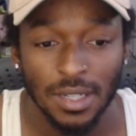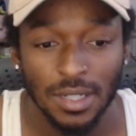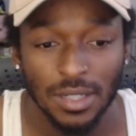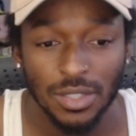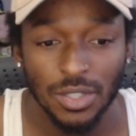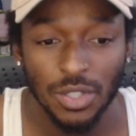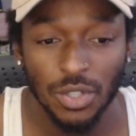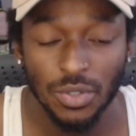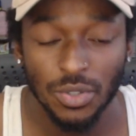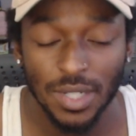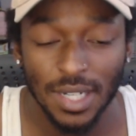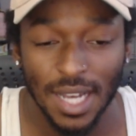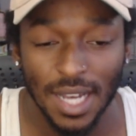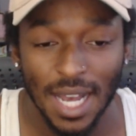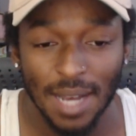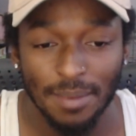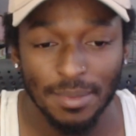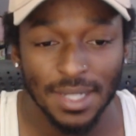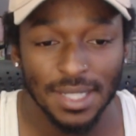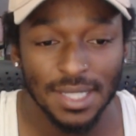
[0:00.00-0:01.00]
Dude in the
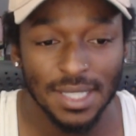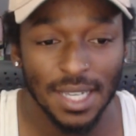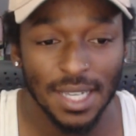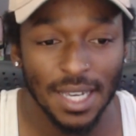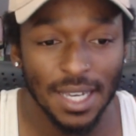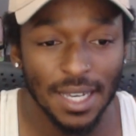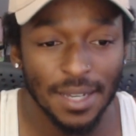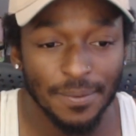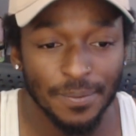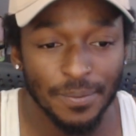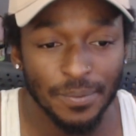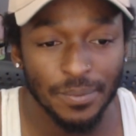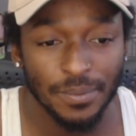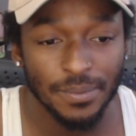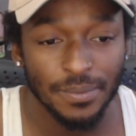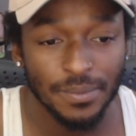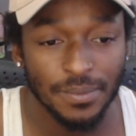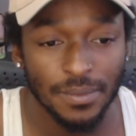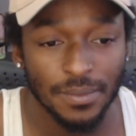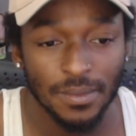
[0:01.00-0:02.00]
comments said,
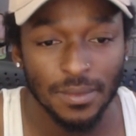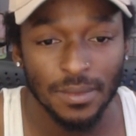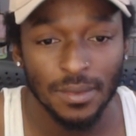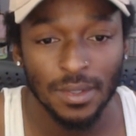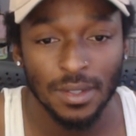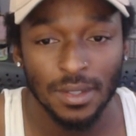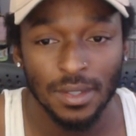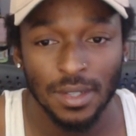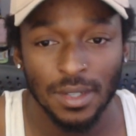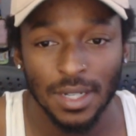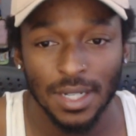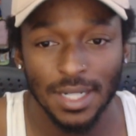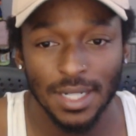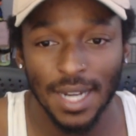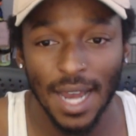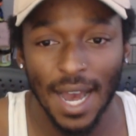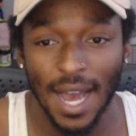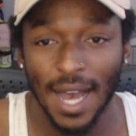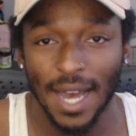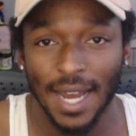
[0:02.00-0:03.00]

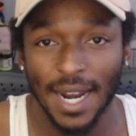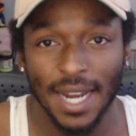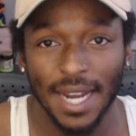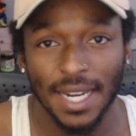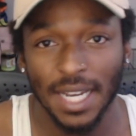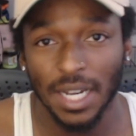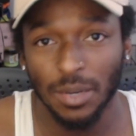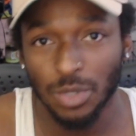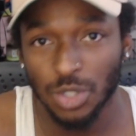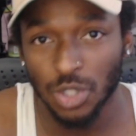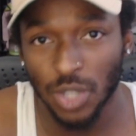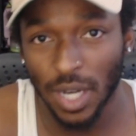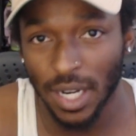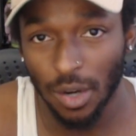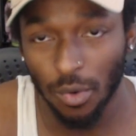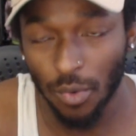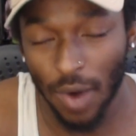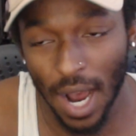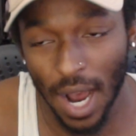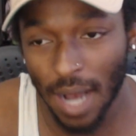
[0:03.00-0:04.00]
nah, that nigga was trying
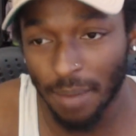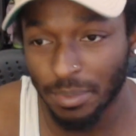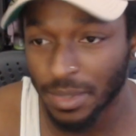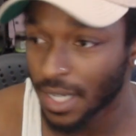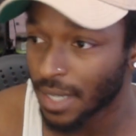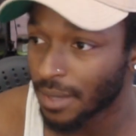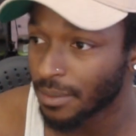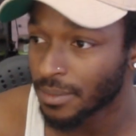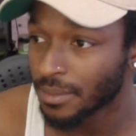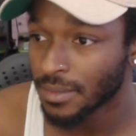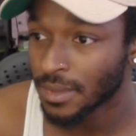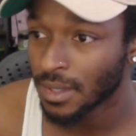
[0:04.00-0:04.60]
to rob them.